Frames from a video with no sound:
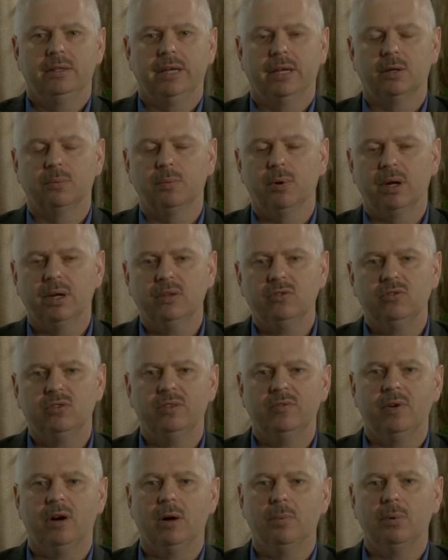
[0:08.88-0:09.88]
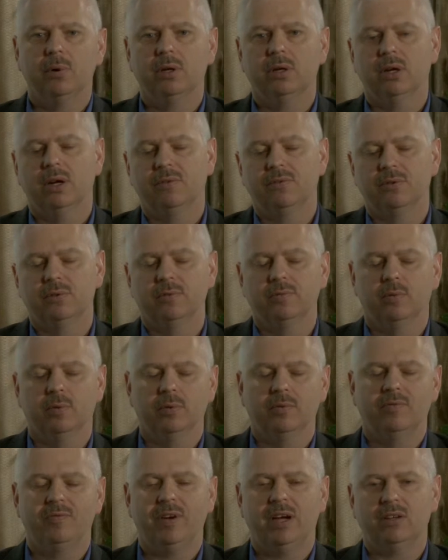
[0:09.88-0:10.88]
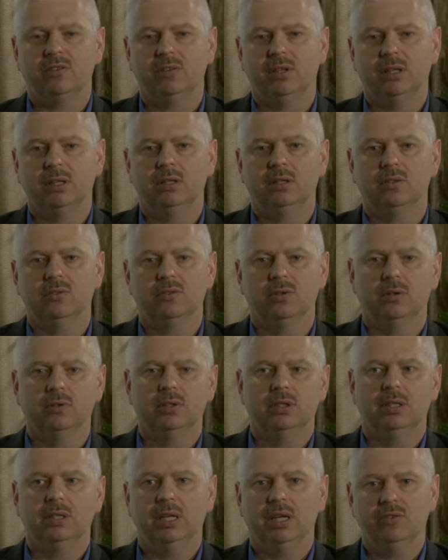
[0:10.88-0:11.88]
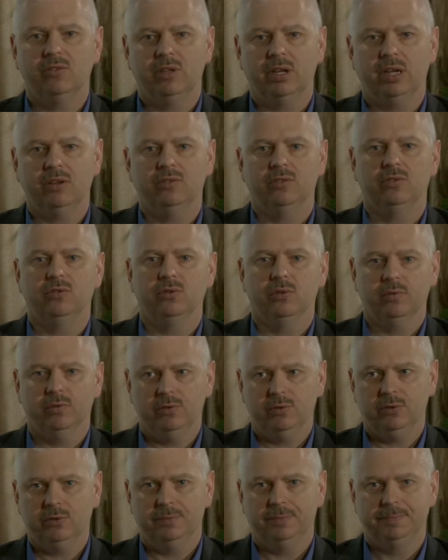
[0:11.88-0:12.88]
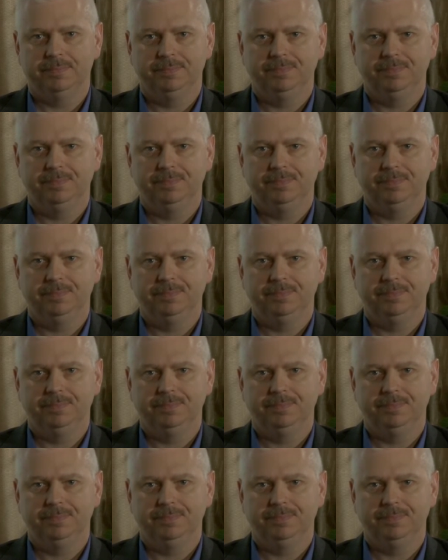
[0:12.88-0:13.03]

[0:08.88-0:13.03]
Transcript: Dan O'Brien, Chief Operating Officer for Fast Lane Consulting and Education Services.